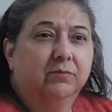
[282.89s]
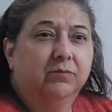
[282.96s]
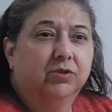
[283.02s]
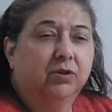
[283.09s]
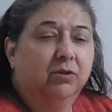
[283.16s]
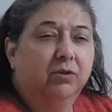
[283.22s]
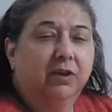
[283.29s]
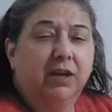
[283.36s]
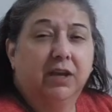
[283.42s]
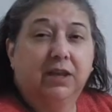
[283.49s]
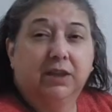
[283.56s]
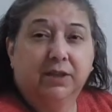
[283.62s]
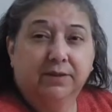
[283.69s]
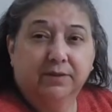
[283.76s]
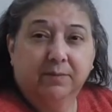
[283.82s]
jerky
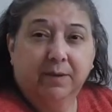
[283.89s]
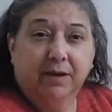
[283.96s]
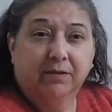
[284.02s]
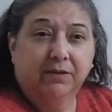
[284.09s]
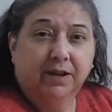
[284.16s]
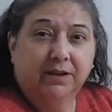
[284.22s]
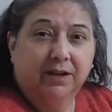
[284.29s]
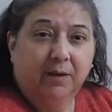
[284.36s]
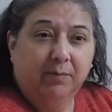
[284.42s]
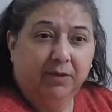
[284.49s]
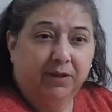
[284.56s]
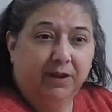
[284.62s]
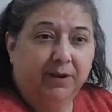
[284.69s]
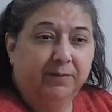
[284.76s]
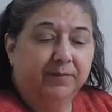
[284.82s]
at this amount, that type of
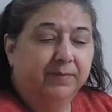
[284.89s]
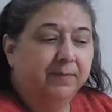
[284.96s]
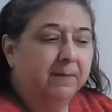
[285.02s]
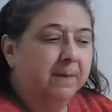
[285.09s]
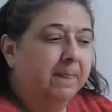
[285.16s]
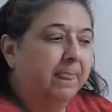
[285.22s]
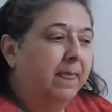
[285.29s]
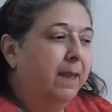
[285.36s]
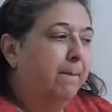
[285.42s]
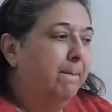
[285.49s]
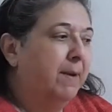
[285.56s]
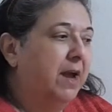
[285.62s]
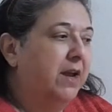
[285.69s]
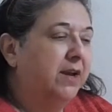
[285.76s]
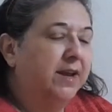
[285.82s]
thing.
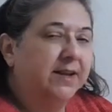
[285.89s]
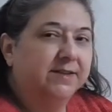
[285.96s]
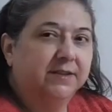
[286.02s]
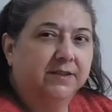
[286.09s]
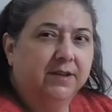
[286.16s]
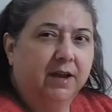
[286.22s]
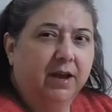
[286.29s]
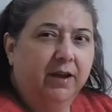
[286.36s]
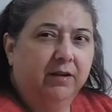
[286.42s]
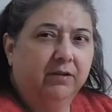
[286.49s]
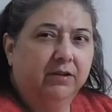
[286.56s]
Mine has a dial.